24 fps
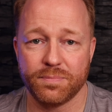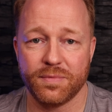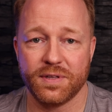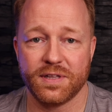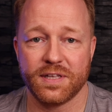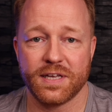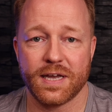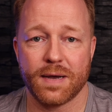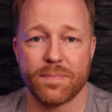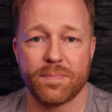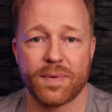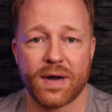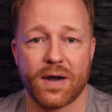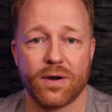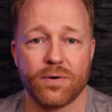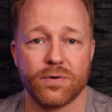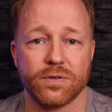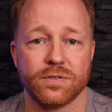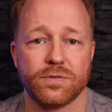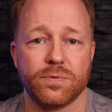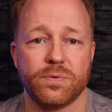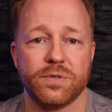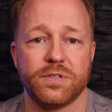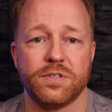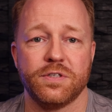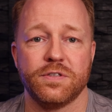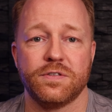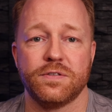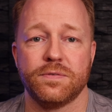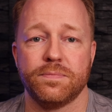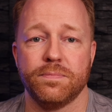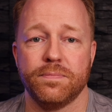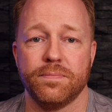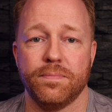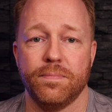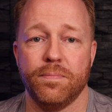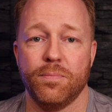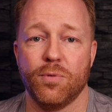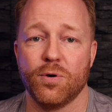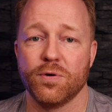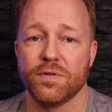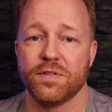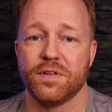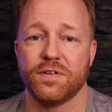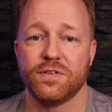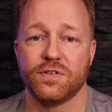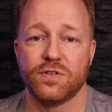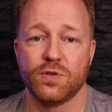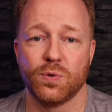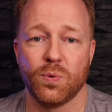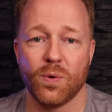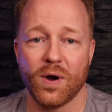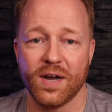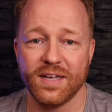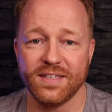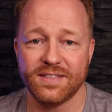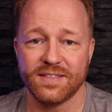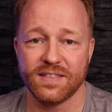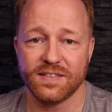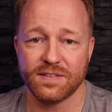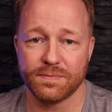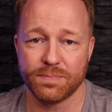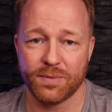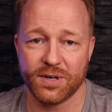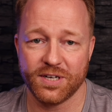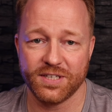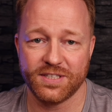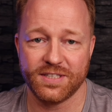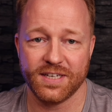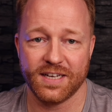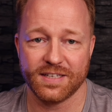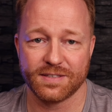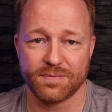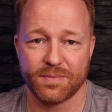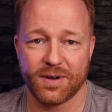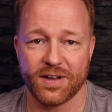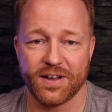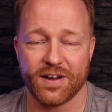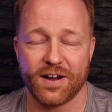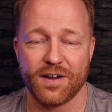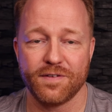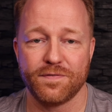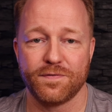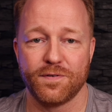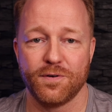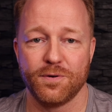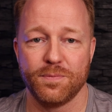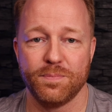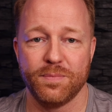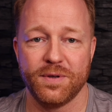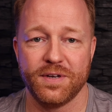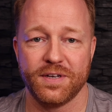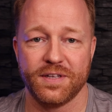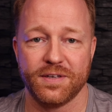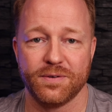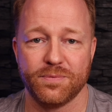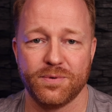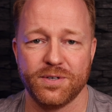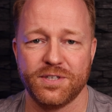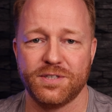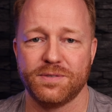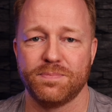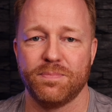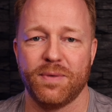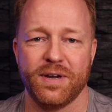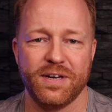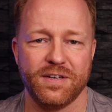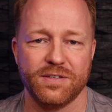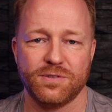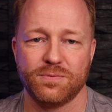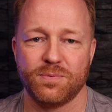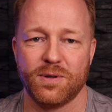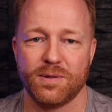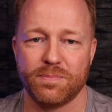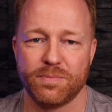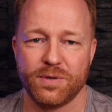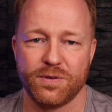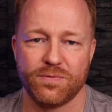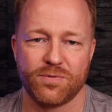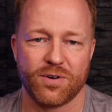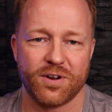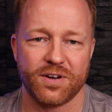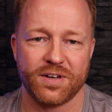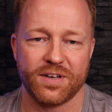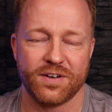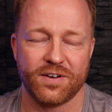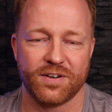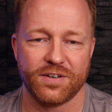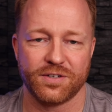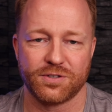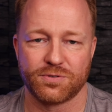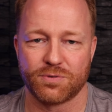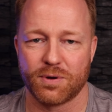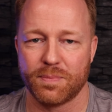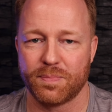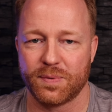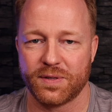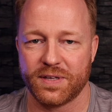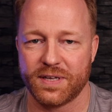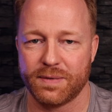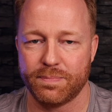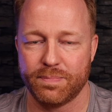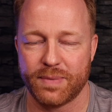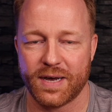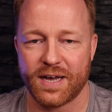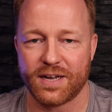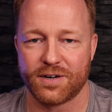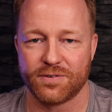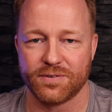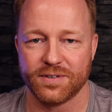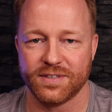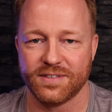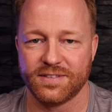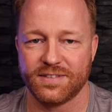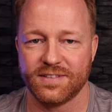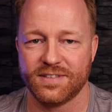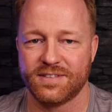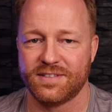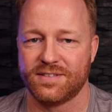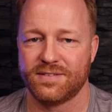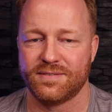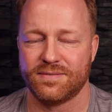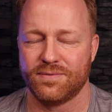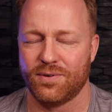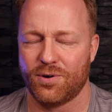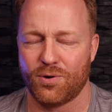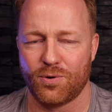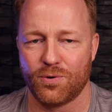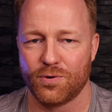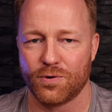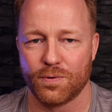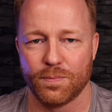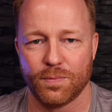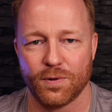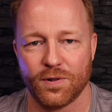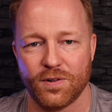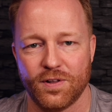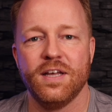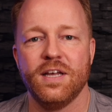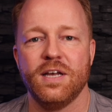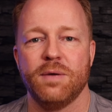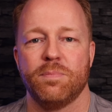milliamp hours, which is more than twice as much as my iPhone mini, which might as well be running on AAA batteries. It's horrible.